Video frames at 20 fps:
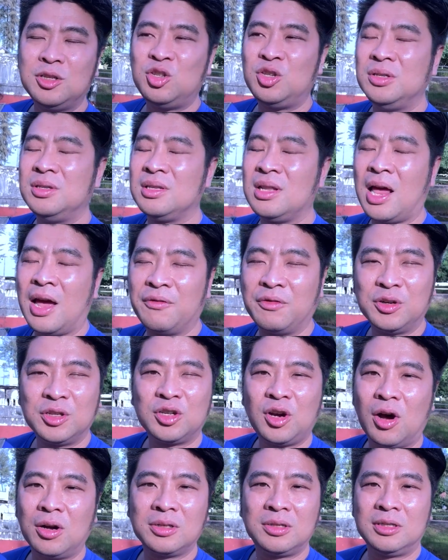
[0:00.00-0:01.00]
She never
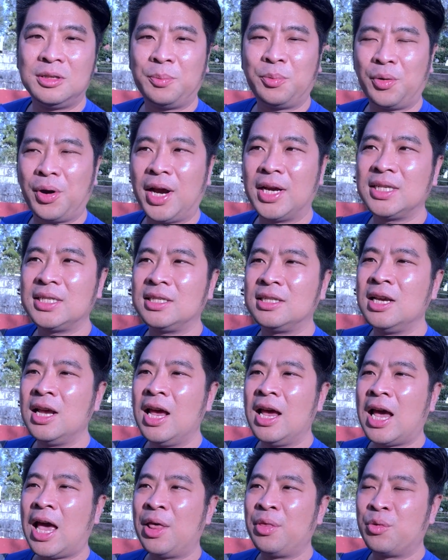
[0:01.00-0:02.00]
talked to the press,
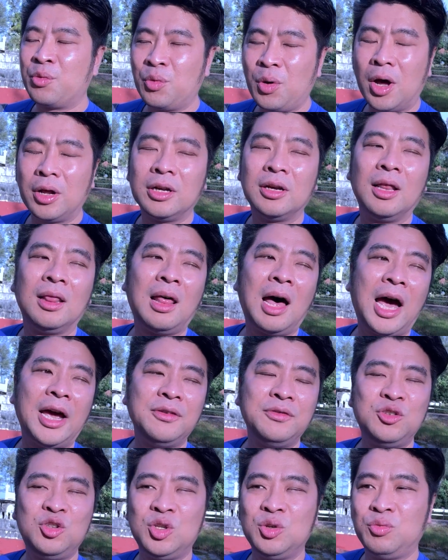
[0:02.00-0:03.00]
and throughout her
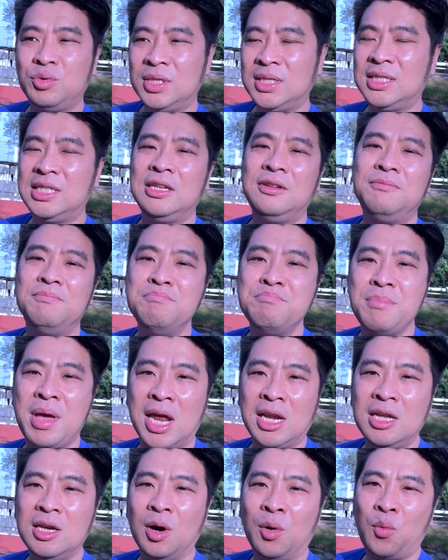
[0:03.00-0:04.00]
life she received
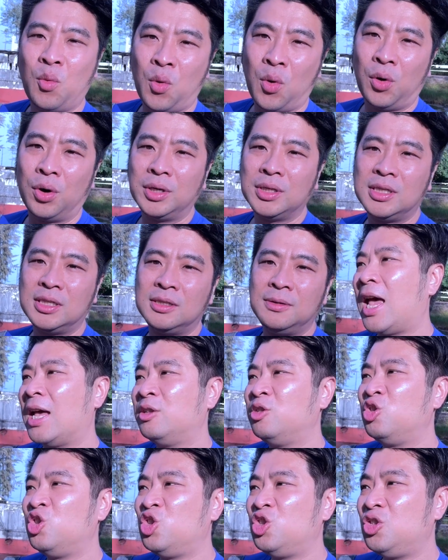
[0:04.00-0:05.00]
many awards,
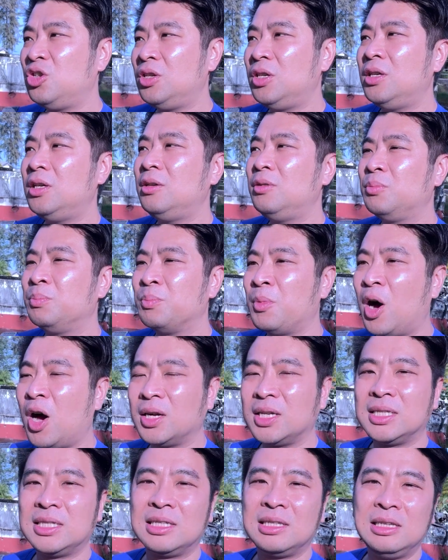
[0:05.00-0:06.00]
and she
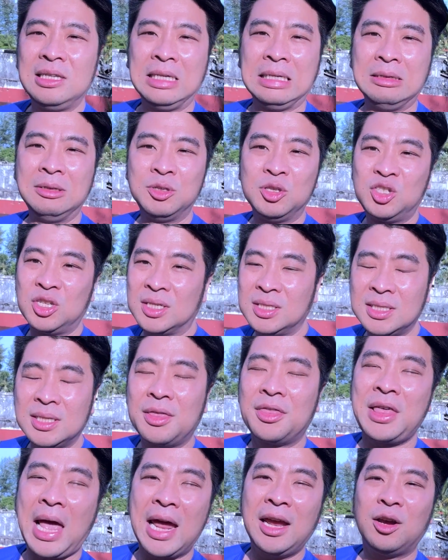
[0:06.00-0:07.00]
modestly just
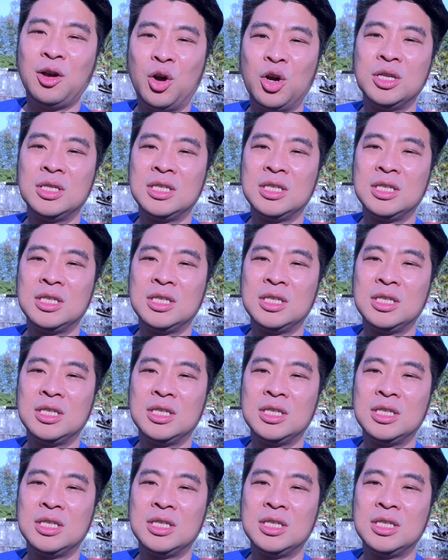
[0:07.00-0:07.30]
thanked her